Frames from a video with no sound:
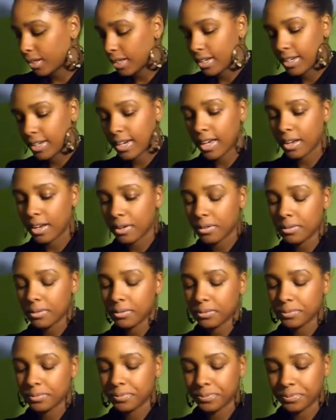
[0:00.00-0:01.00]
Now,
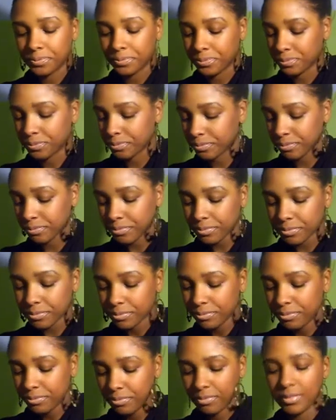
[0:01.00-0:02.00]

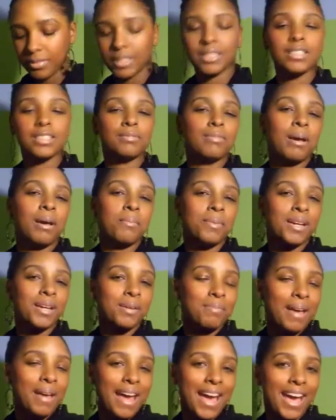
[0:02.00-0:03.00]
this is my big
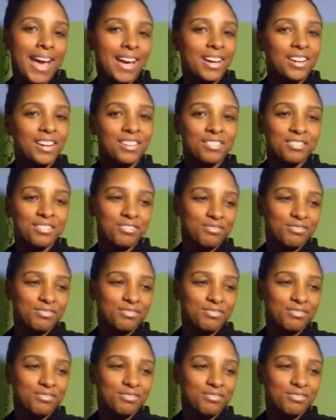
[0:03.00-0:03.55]
bag of